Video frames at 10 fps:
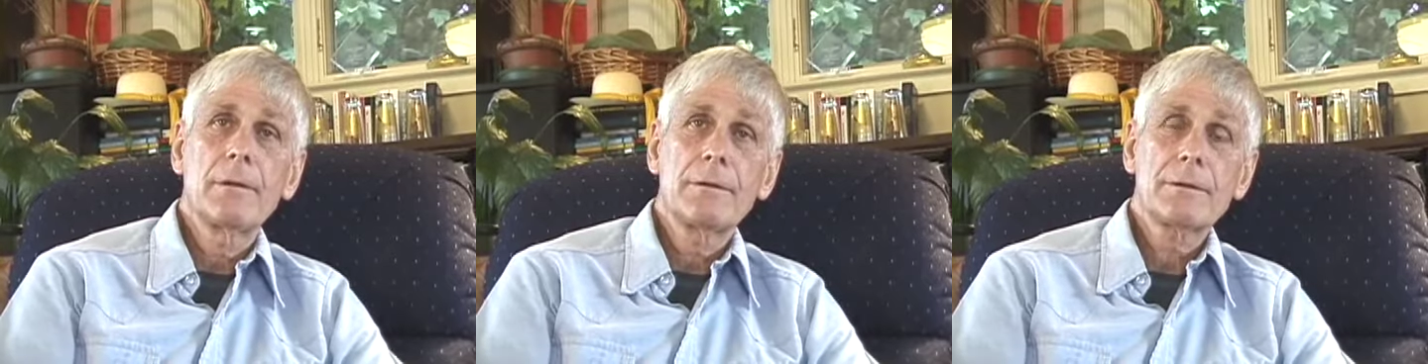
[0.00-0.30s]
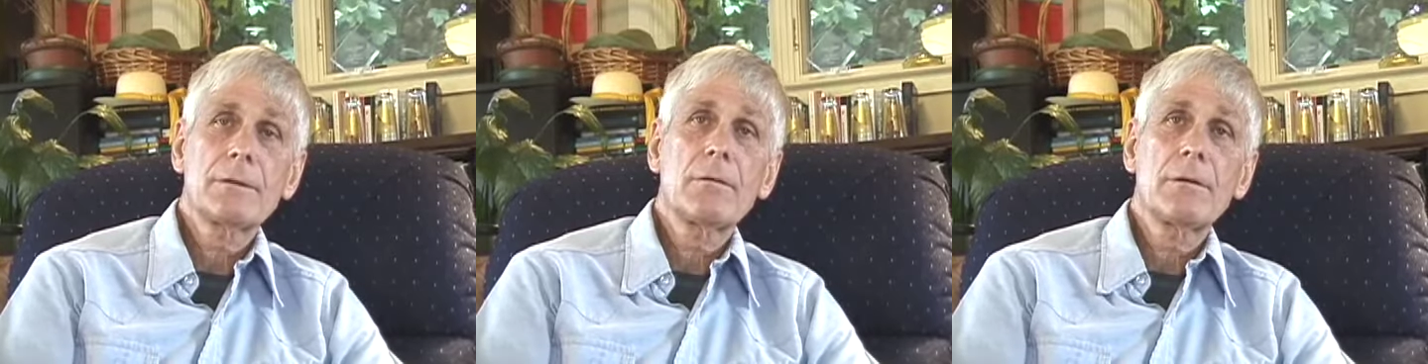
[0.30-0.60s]
the
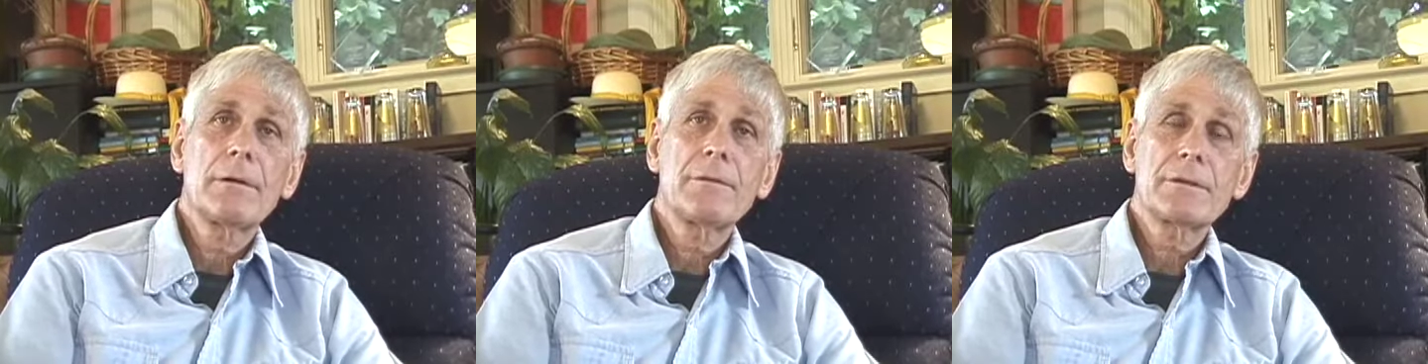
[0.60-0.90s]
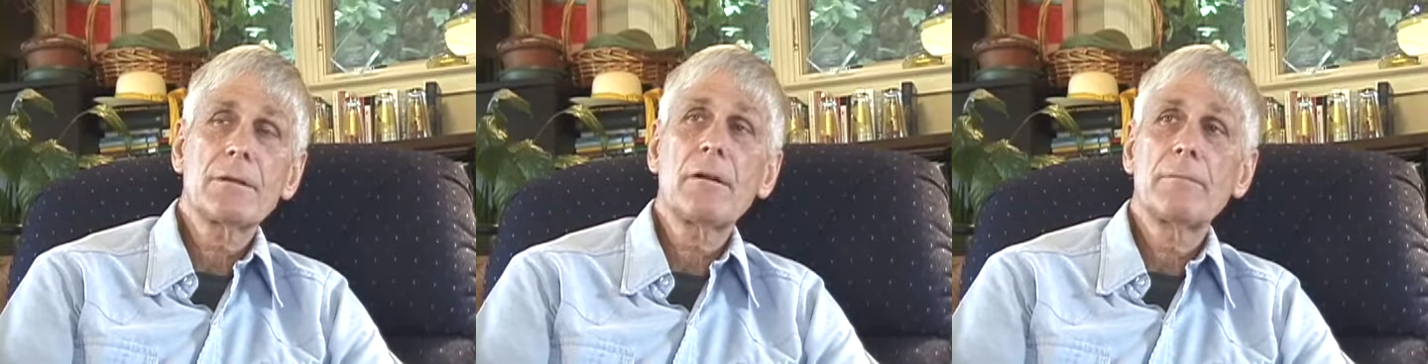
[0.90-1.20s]
story of the
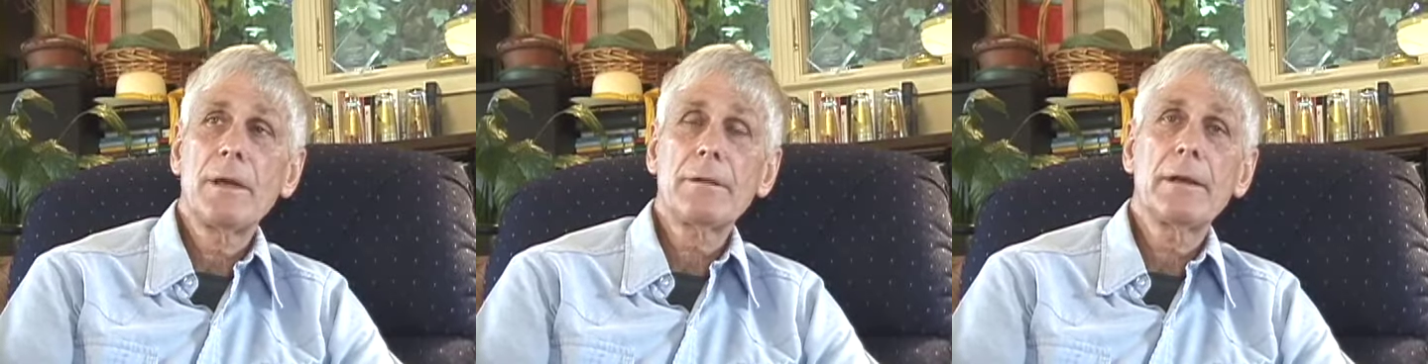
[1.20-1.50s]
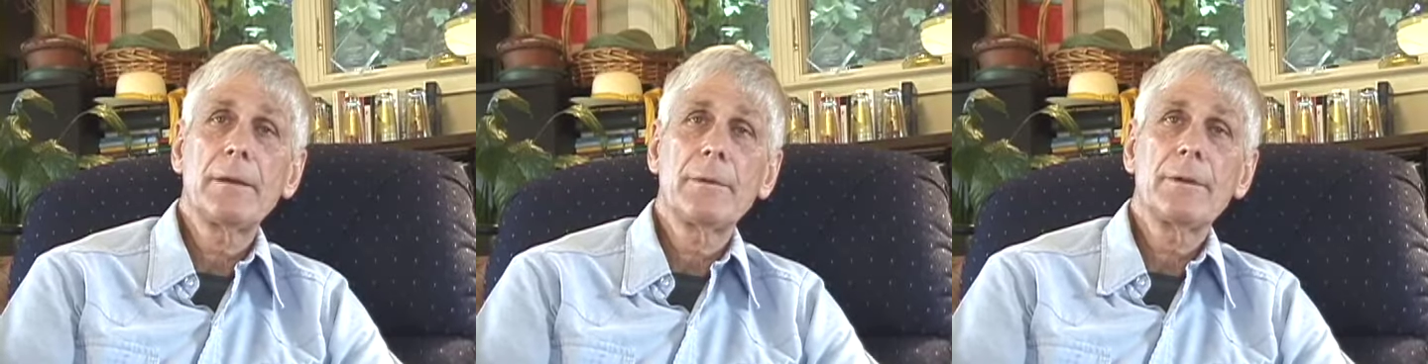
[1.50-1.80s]
Star of
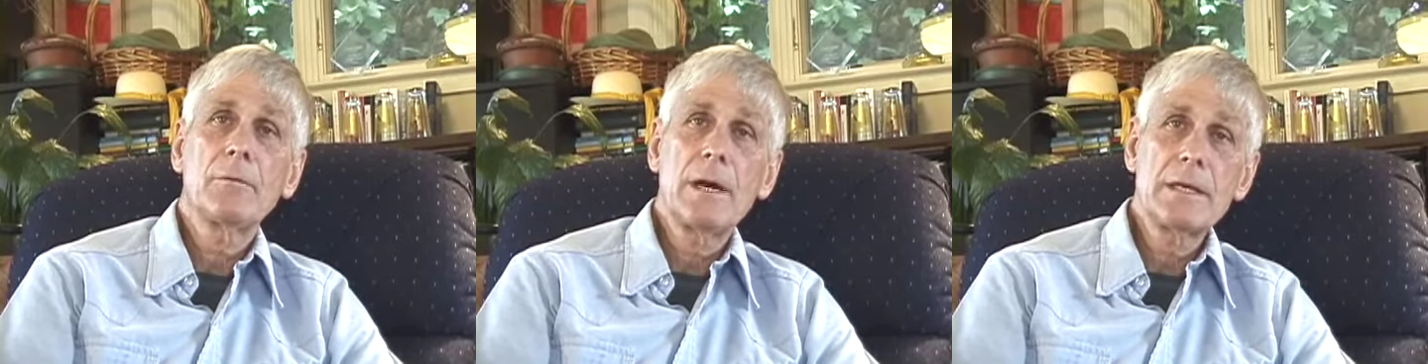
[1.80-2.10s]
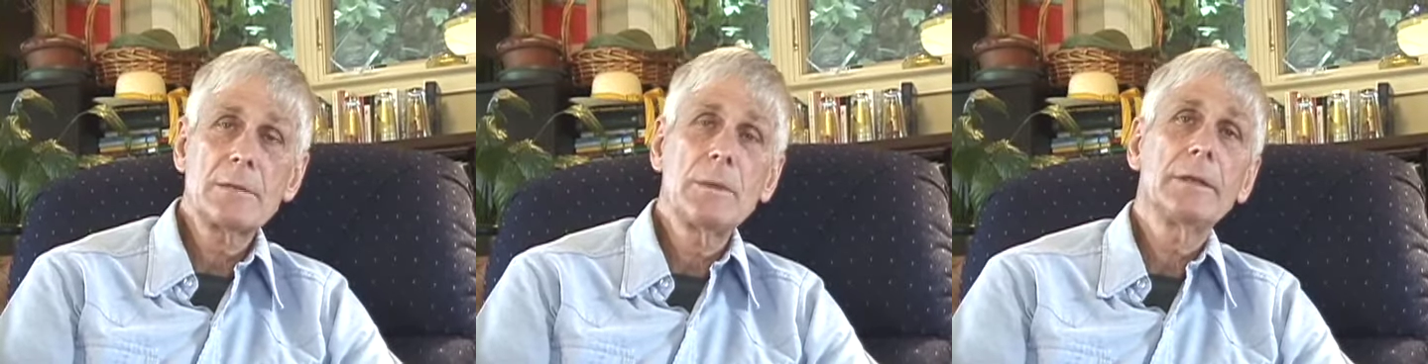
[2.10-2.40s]
Bethlehem and the
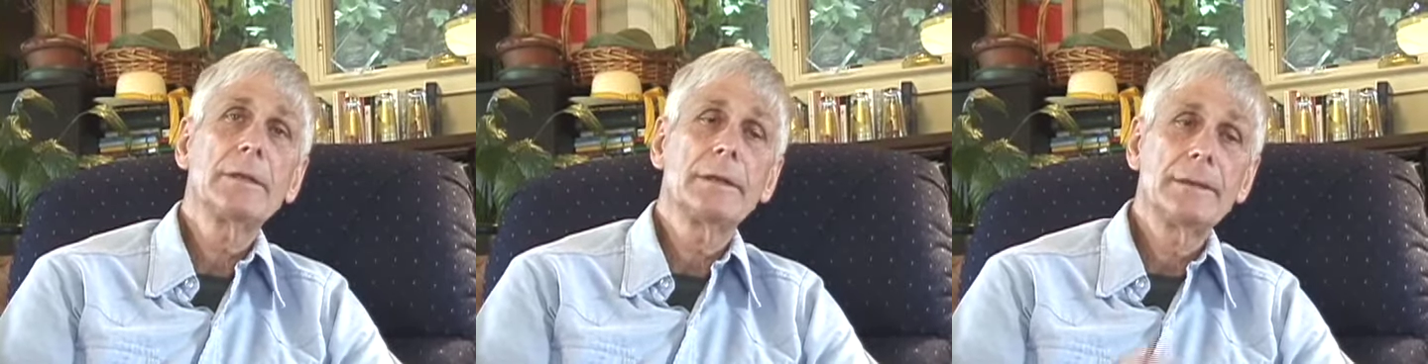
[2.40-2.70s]
wise men,